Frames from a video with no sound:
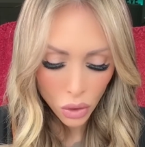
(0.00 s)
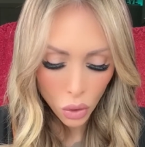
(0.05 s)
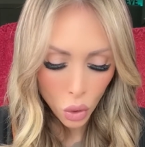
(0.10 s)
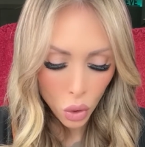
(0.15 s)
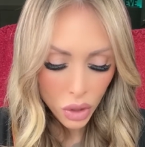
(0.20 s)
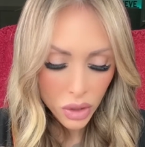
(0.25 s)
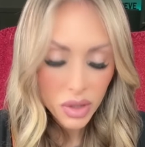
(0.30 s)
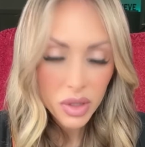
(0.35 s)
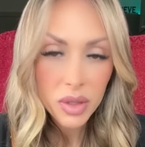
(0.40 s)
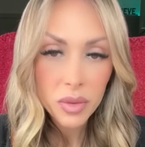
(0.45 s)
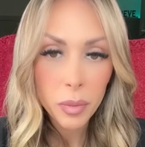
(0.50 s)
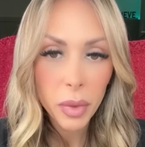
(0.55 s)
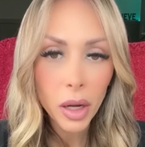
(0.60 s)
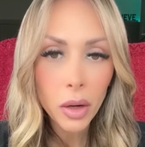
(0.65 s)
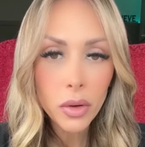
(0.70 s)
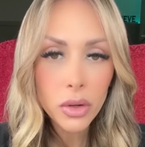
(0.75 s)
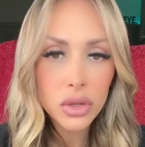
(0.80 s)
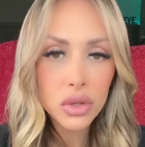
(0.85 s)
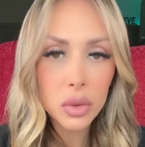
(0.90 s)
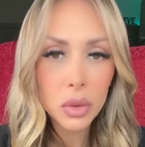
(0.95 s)
or
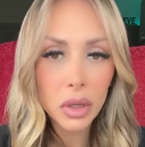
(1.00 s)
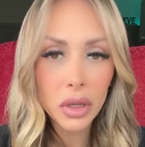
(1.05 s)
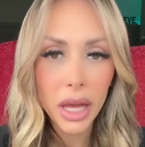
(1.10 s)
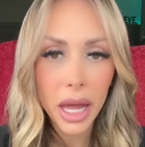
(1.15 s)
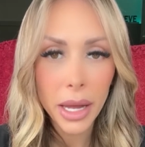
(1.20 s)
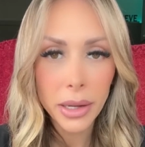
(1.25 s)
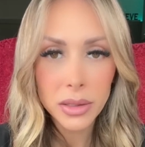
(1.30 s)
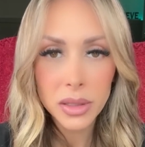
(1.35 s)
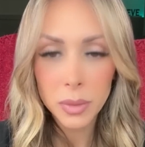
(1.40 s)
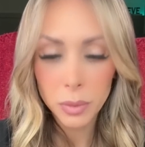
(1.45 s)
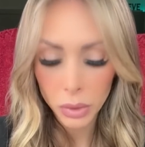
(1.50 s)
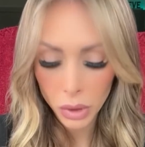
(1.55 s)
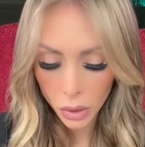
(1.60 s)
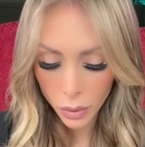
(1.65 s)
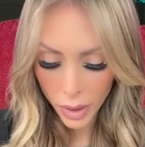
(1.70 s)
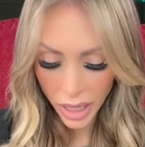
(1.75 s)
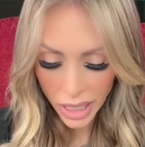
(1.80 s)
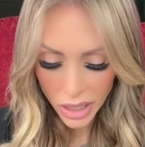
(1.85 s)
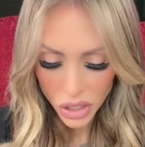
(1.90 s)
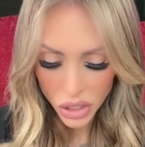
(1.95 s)
spiritual
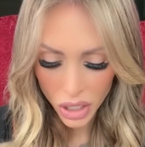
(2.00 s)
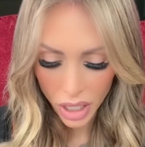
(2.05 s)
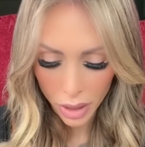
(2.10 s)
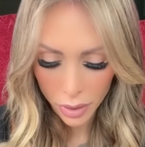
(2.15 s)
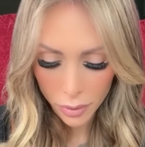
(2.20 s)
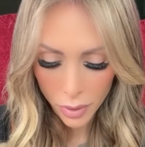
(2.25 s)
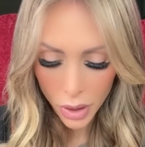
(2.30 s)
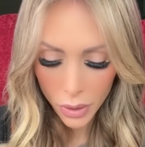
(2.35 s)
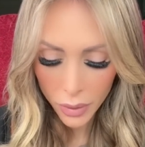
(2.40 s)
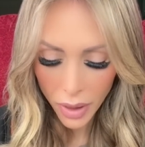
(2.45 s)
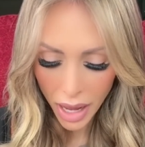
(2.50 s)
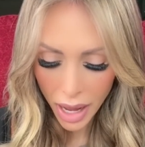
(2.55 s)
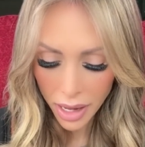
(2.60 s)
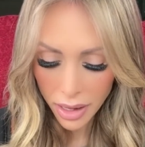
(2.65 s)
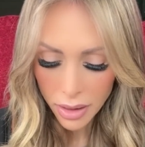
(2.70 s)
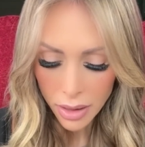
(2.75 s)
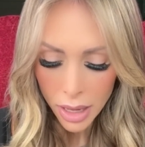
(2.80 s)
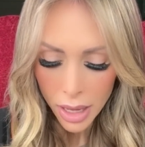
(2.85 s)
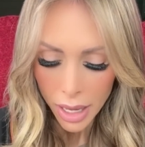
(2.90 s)
exploration, okay?